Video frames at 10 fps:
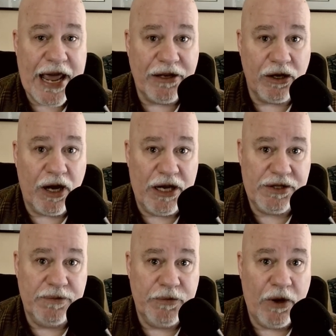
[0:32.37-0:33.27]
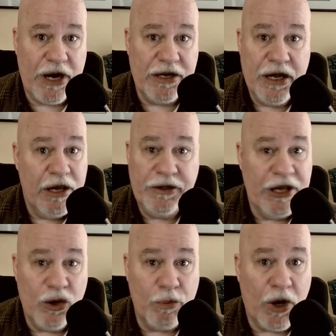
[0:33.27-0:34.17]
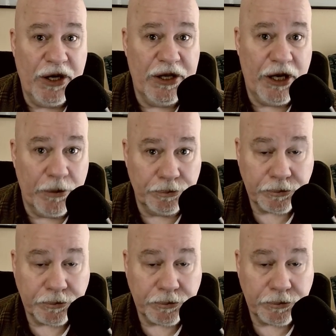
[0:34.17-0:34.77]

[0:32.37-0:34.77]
at cost, all right? They don't mark it up,